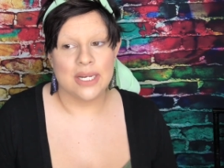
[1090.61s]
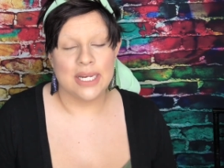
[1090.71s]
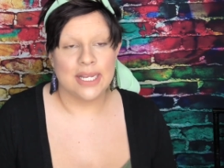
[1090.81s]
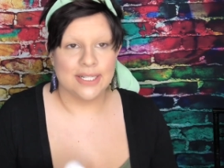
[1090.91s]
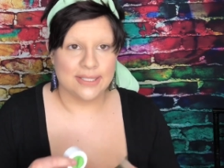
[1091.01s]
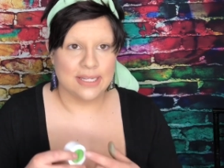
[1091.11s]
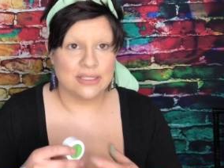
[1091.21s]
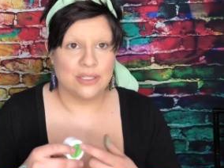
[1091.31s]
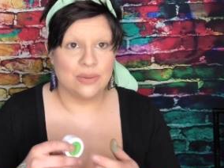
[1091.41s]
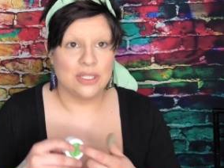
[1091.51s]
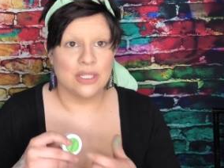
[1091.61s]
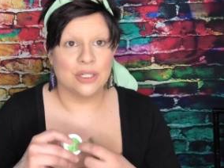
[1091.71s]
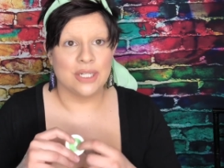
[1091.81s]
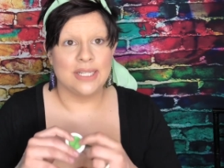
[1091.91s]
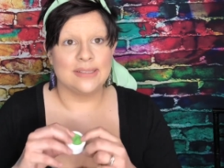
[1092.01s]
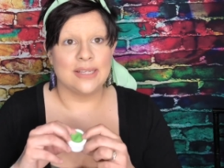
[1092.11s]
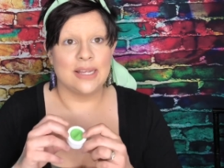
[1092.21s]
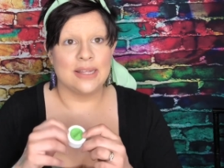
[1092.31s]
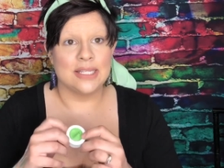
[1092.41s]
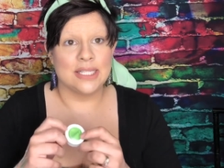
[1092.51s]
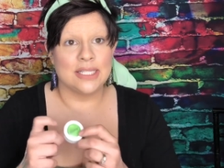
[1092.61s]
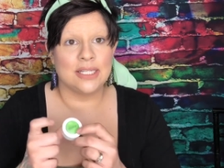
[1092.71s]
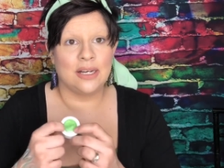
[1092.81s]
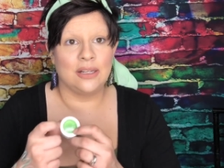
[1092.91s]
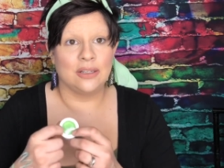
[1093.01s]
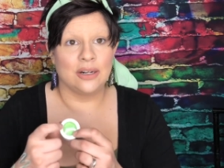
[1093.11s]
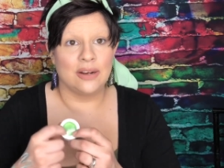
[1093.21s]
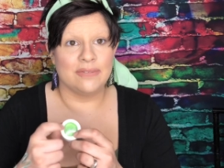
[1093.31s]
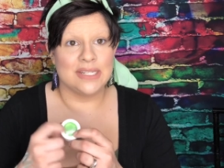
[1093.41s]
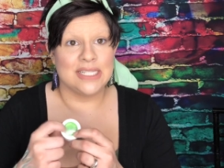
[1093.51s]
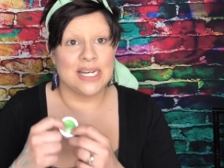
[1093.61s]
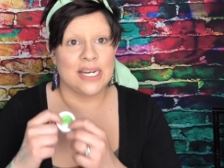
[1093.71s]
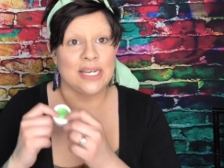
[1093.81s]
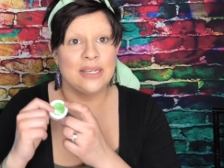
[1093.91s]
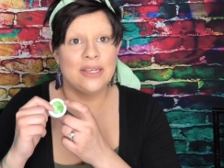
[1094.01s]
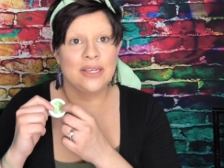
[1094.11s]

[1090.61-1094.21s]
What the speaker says: and it again just has to do with the ingredients and the color of the dye